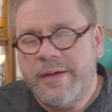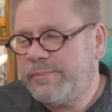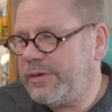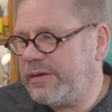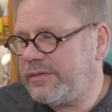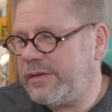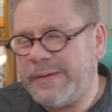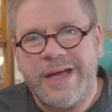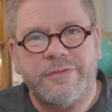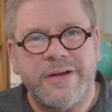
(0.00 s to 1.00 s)
But the
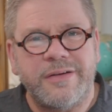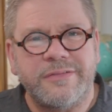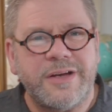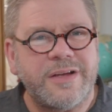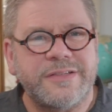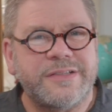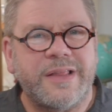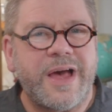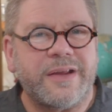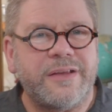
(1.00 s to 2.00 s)
background causes a
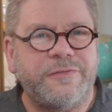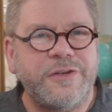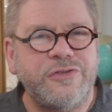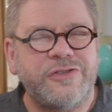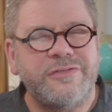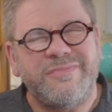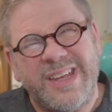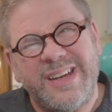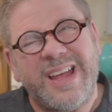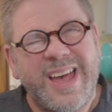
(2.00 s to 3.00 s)
lot of confusion,
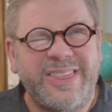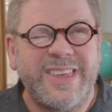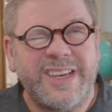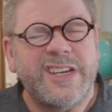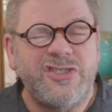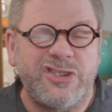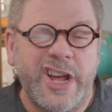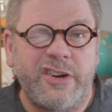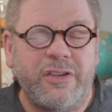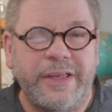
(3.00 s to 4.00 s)
and I think in
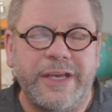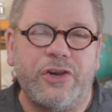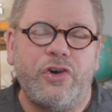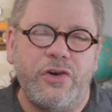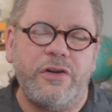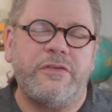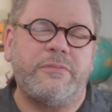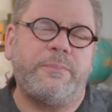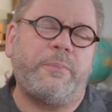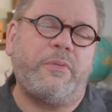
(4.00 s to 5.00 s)
general it
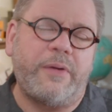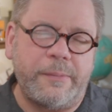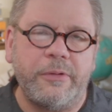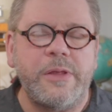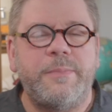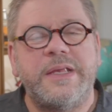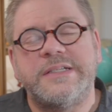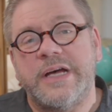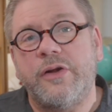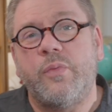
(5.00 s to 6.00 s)
could probably be
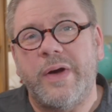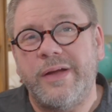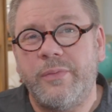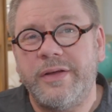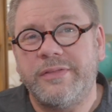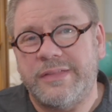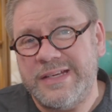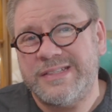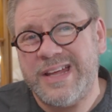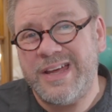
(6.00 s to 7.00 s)
done away with
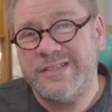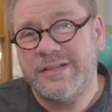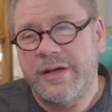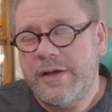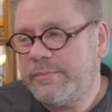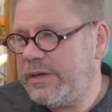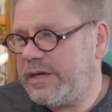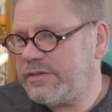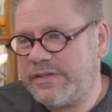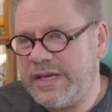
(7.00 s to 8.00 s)
these days,
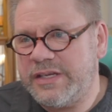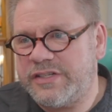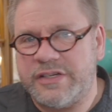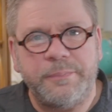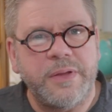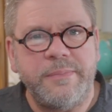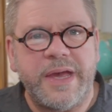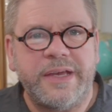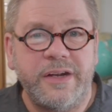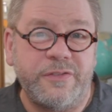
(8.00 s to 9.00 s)
because they could simply
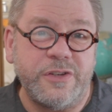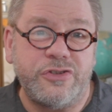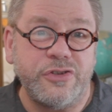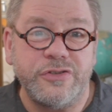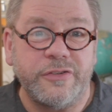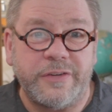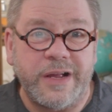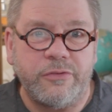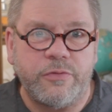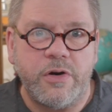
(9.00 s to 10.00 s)
make it, if you choose a
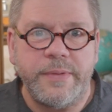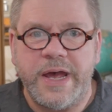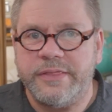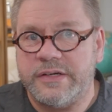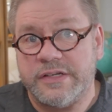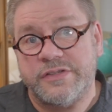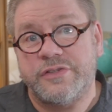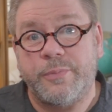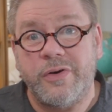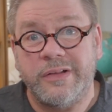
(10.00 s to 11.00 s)
file format that doesn't
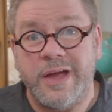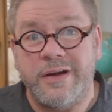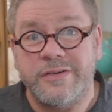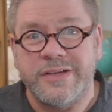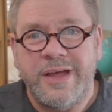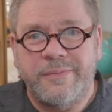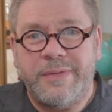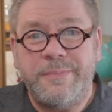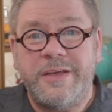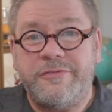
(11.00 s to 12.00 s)
support layers,
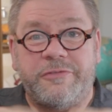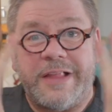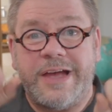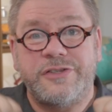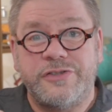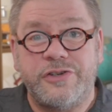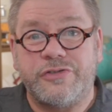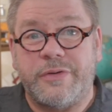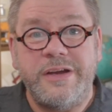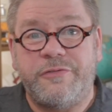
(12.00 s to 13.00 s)
maybe it flashes your
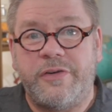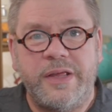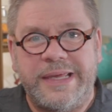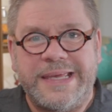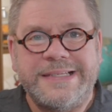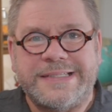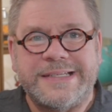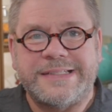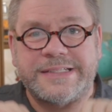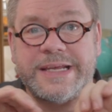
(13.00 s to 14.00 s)
screen for an
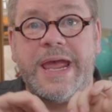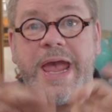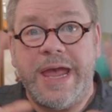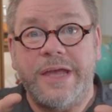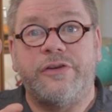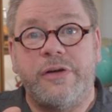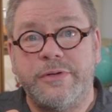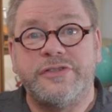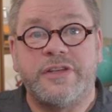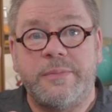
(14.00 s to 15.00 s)
instant to say, hey, your
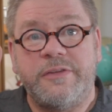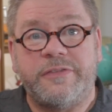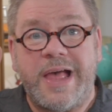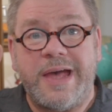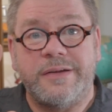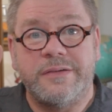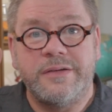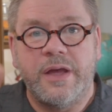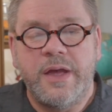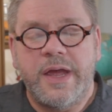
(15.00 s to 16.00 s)
image is going to be
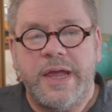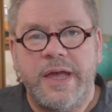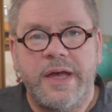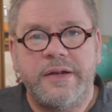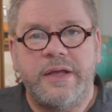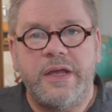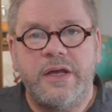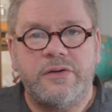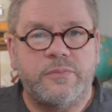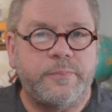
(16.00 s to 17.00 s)
flattened, and
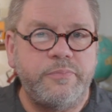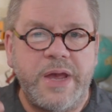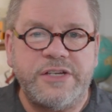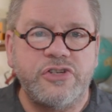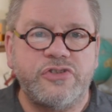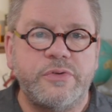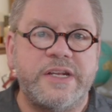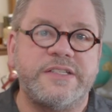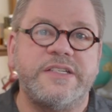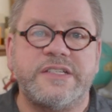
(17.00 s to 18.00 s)
it makes it so it
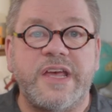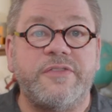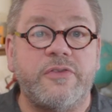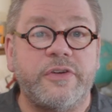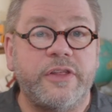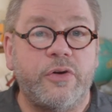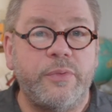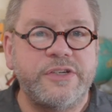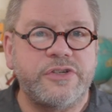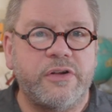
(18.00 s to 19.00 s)
doesn't save over the
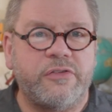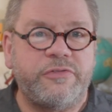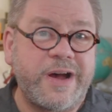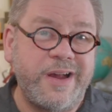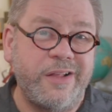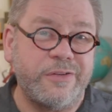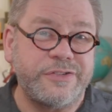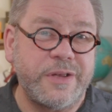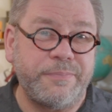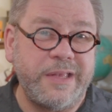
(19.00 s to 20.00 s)
original file or
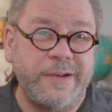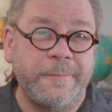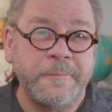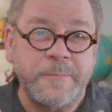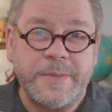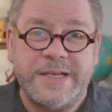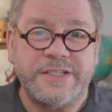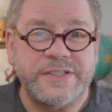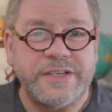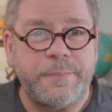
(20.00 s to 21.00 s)
something.
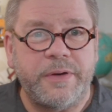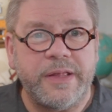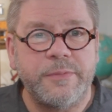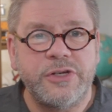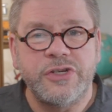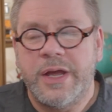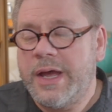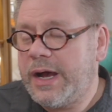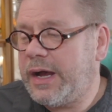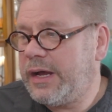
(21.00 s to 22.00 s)
It's a separate image.
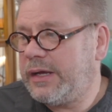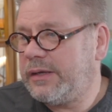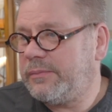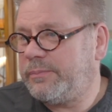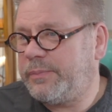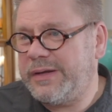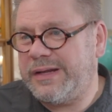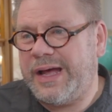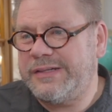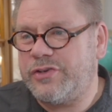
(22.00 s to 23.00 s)

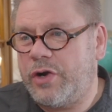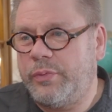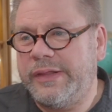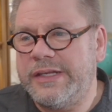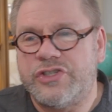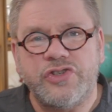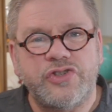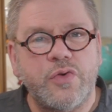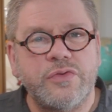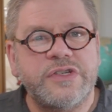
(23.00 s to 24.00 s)
But I really just
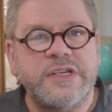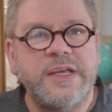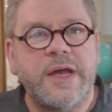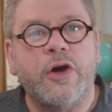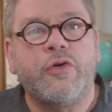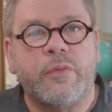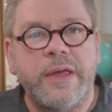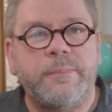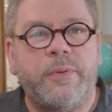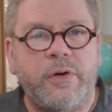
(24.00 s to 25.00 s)
don't see a
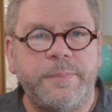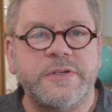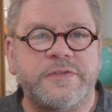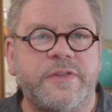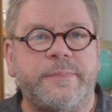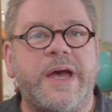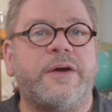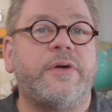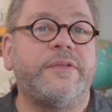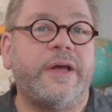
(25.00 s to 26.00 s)
great purpose for the
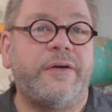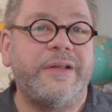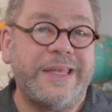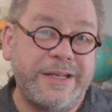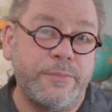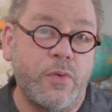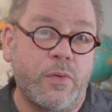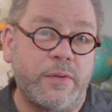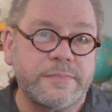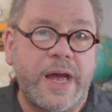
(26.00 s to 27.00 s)
background layer
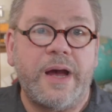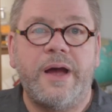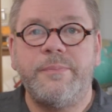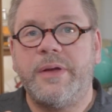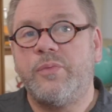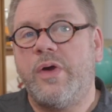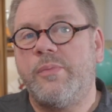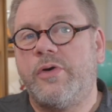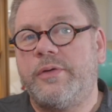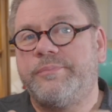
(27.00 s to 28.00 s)
anymore. I'm Ben
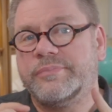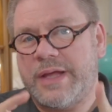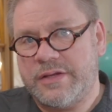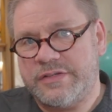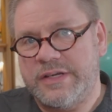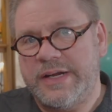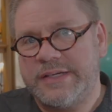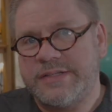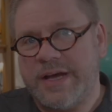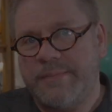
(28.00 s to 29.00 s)
Wilmore. I'll see you next time.